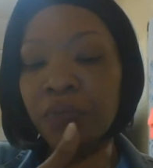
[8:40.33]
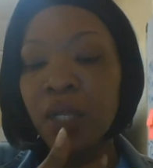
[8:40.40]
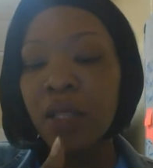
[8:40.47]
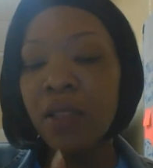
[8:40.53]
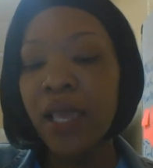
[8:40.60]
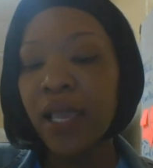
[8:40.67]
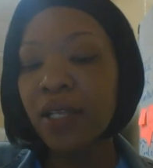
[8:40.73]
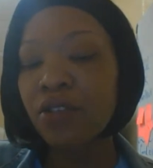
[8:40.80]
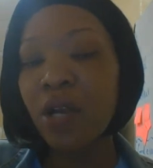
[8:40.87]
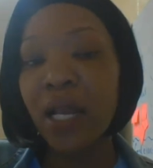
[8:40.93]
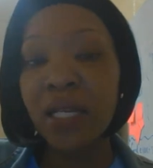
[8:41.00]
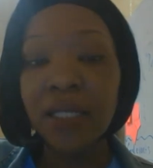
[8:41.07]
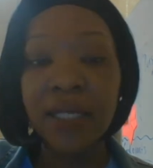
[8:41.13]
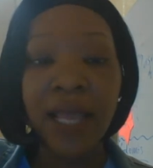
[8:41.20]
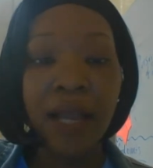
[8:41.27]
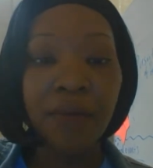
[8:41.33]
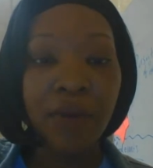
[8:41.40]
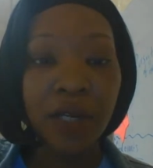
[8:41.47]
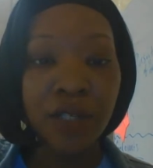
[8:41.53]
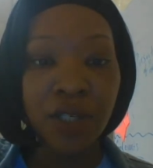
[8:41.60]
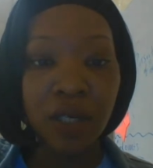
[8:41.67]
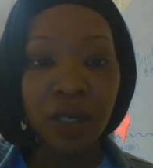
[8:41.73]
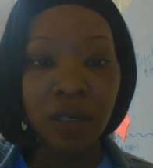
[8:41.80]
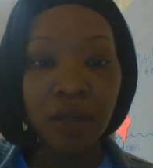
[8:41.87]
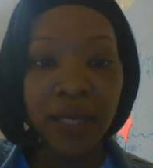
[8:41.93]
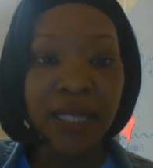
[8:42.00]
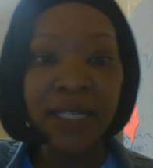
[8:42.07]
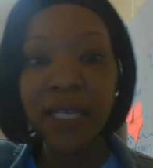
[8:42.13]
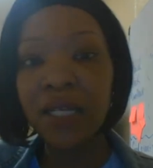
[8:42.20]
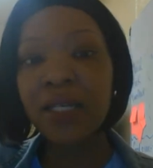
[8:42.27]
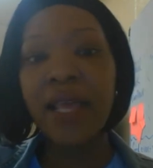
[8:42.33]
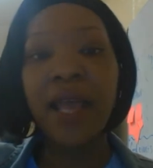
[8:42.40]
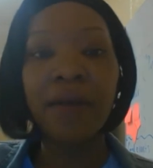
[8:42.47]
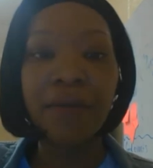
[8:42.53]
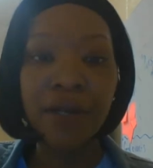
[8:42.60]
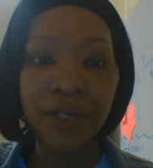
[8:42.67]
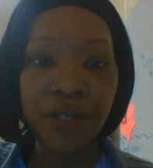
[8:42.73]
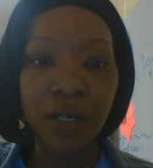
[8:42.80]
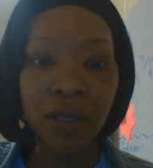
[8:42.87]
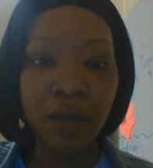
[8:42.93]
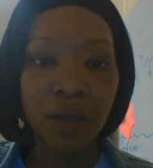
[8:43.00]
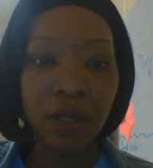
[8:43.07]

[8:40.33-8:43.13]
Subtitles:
They try to attack Russia. They did attack Russia.